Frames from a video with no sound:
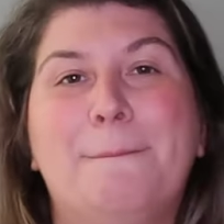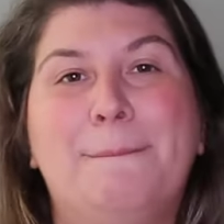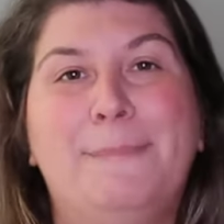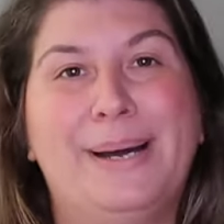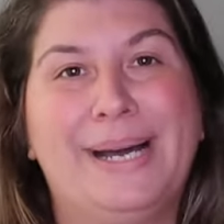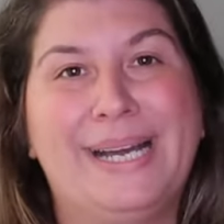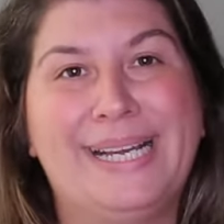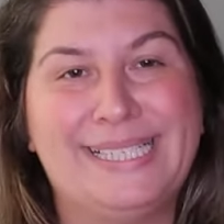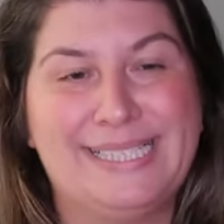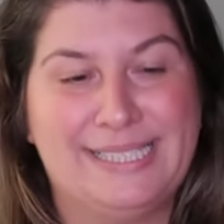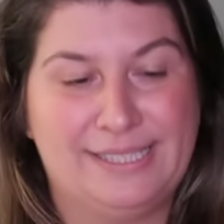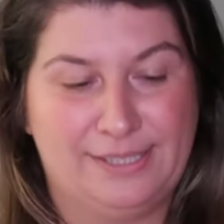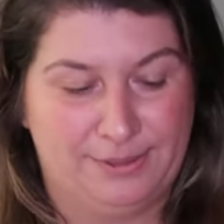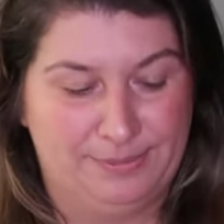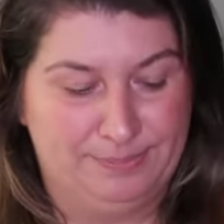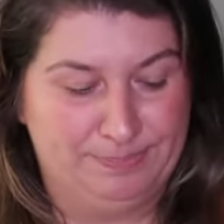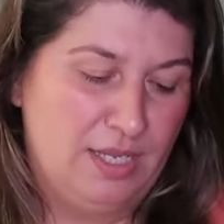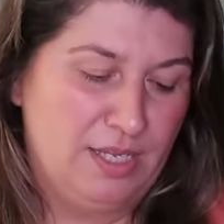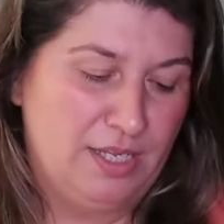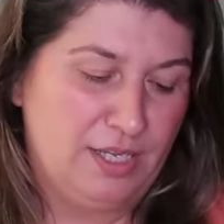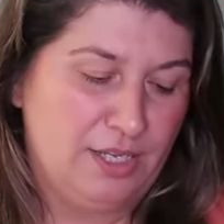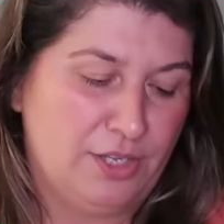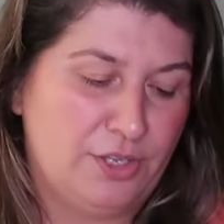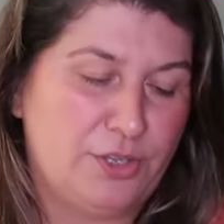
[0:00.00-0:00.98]
but
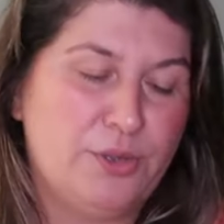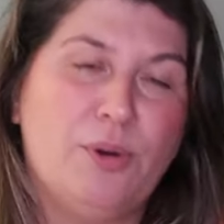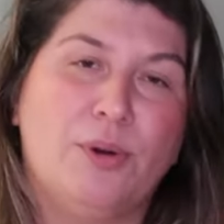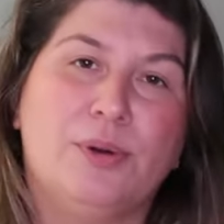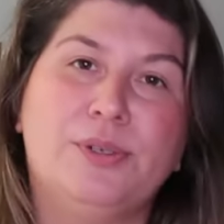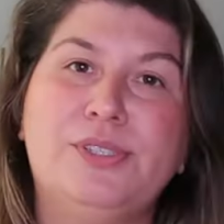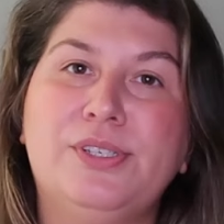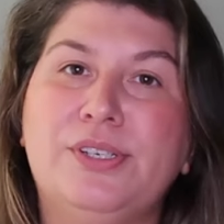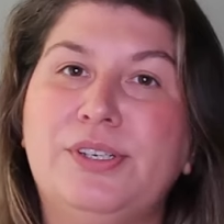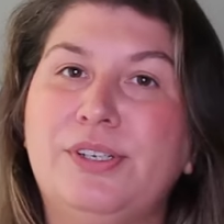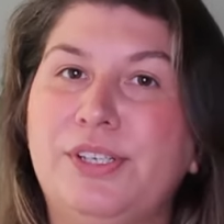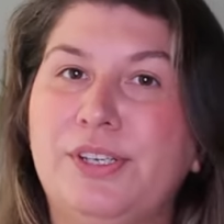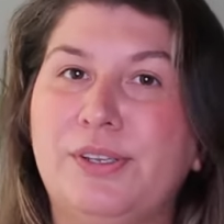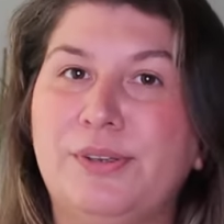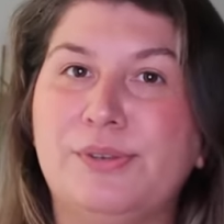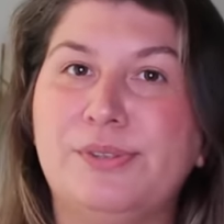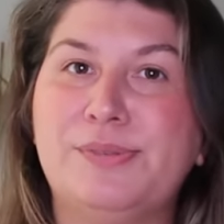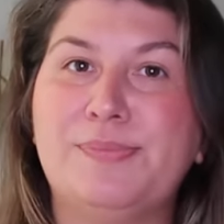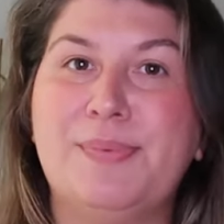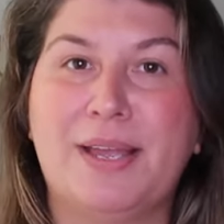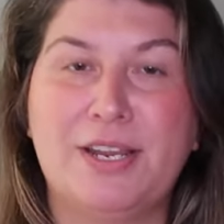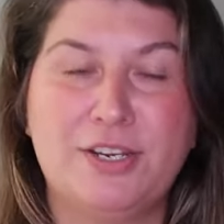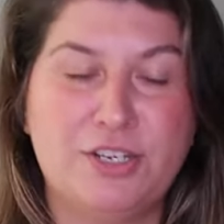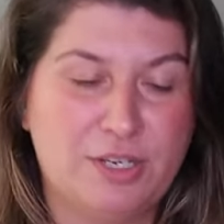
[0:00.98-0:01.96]
you also could
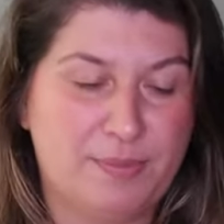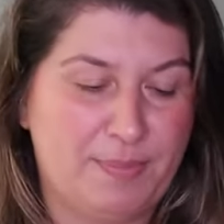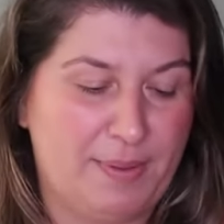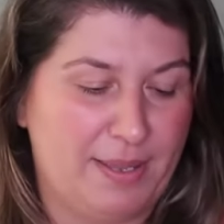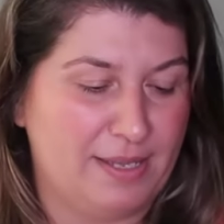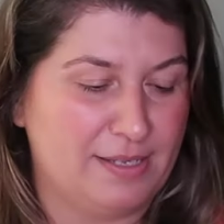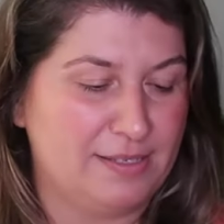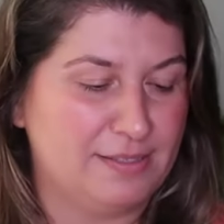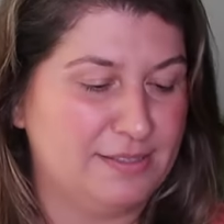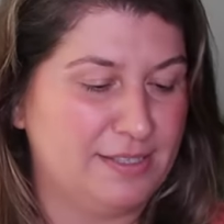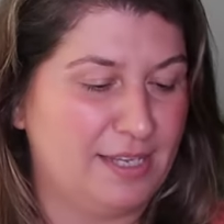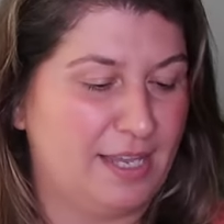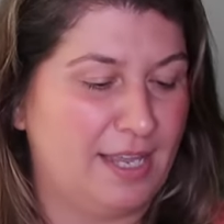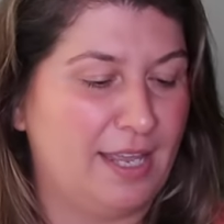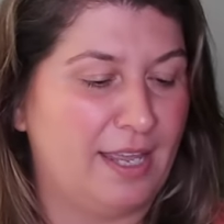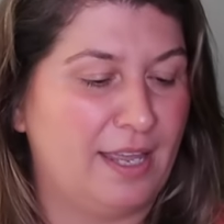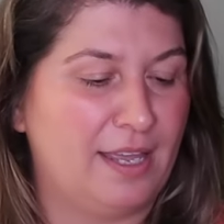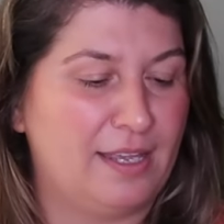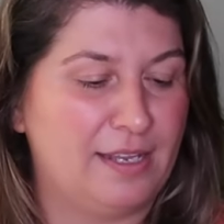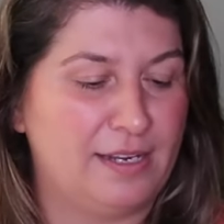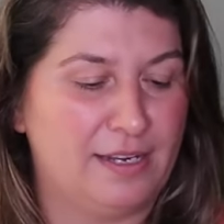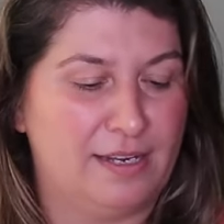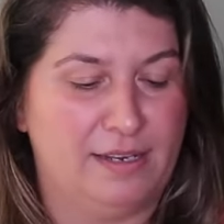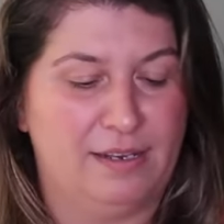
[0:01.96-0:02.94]
use Magic Bands,
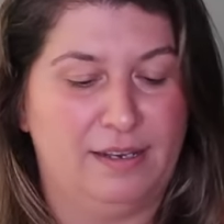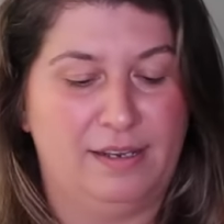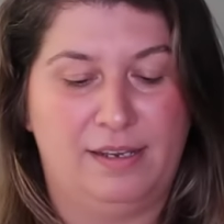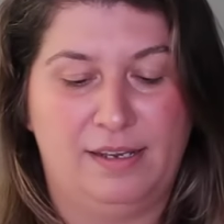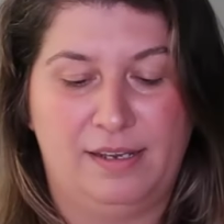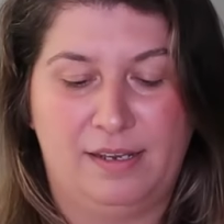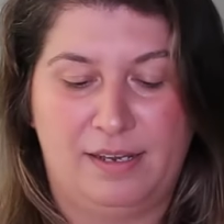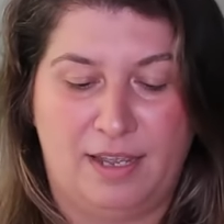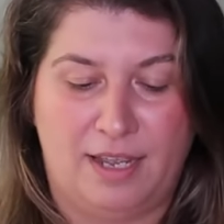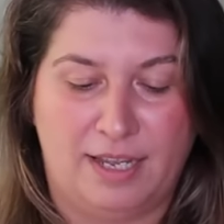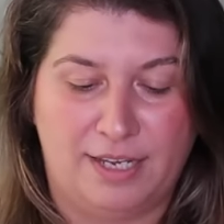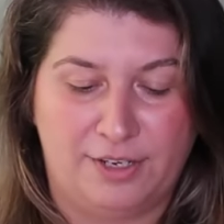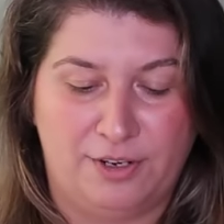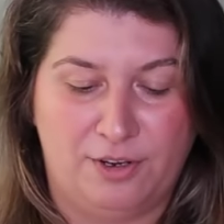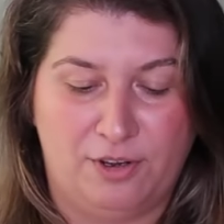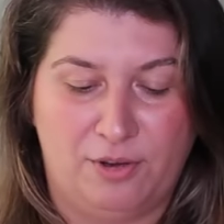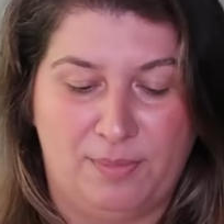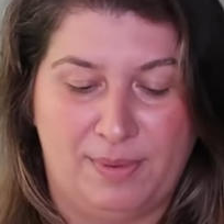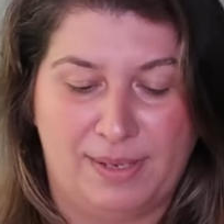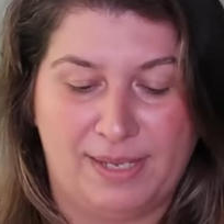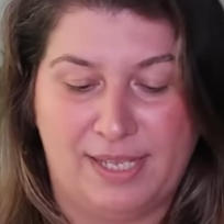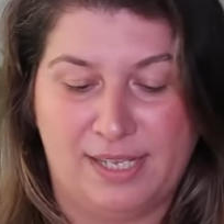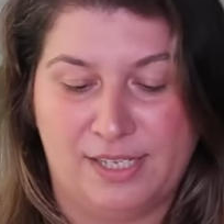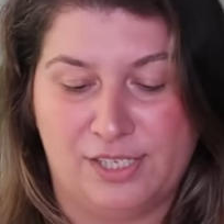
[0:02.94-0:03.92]
and I know
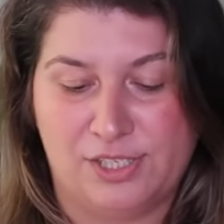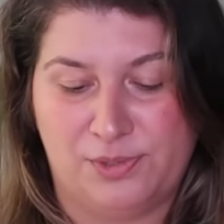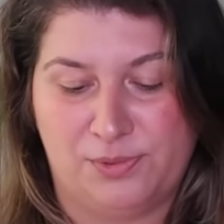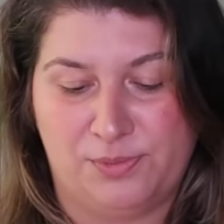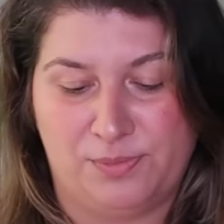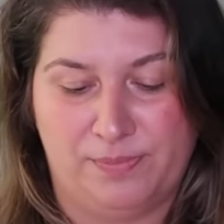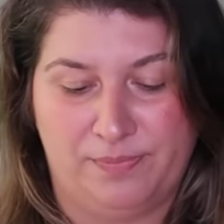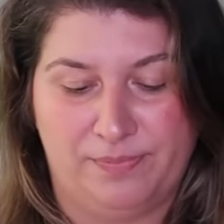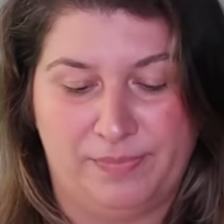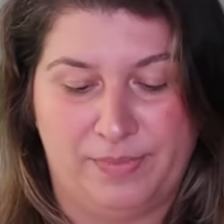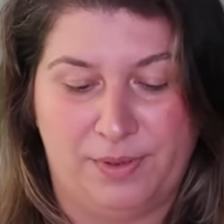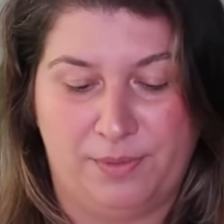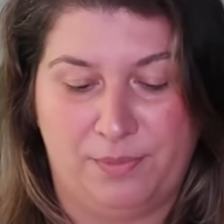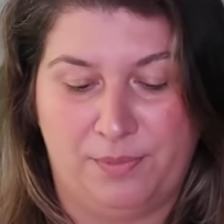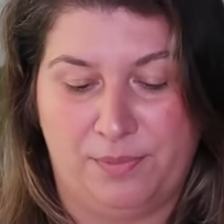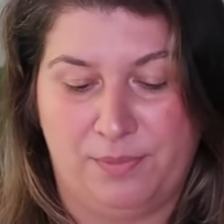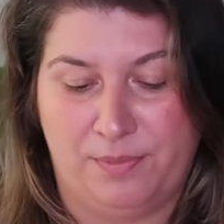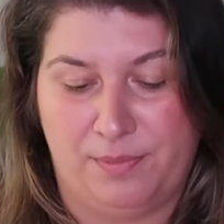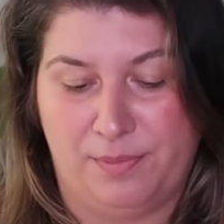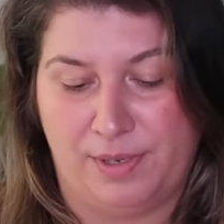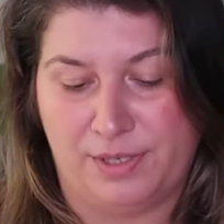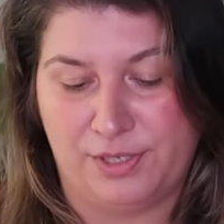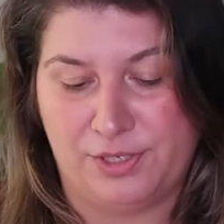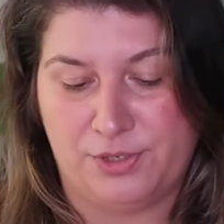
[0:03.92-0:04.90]
my kids
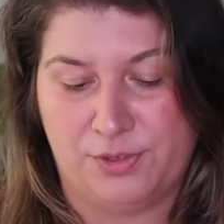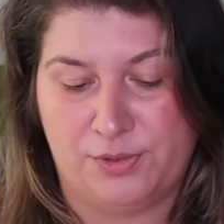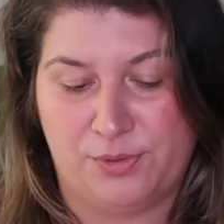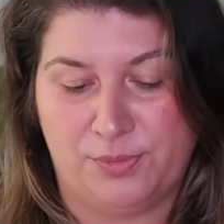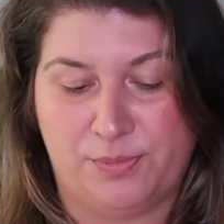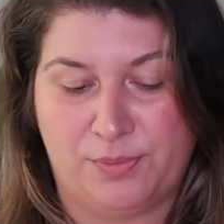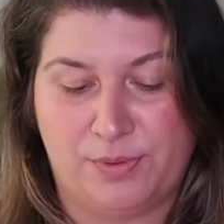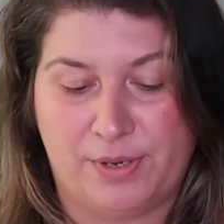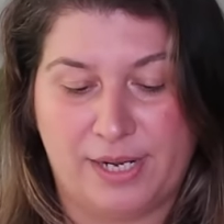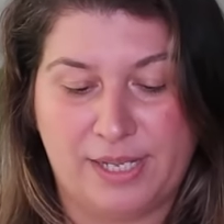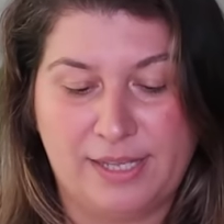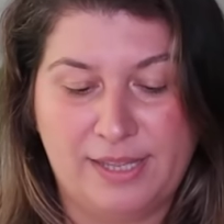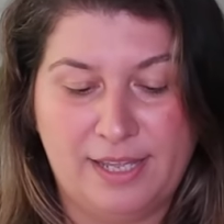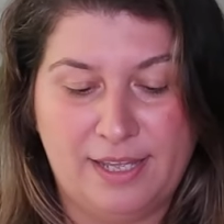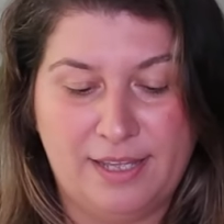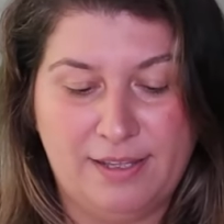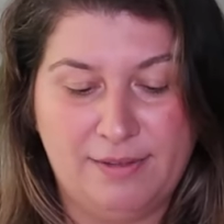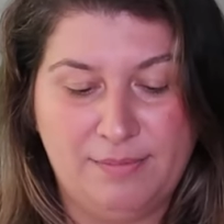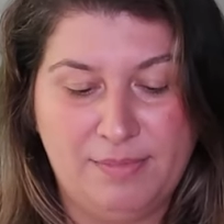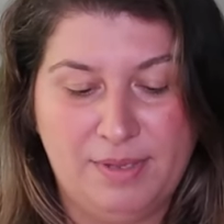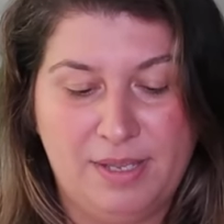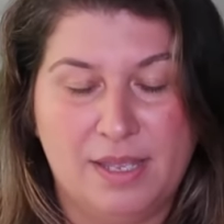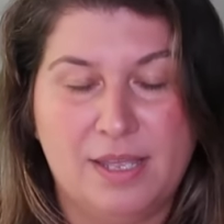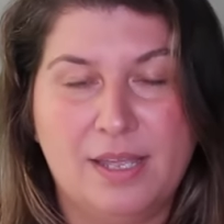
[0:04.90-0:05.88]
want to bring
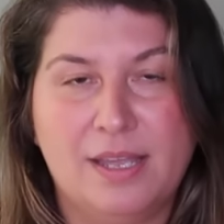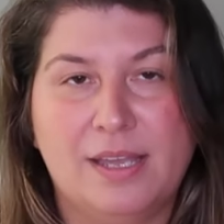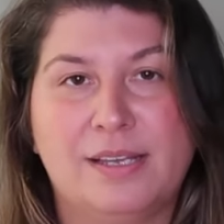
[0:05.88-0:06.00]
them,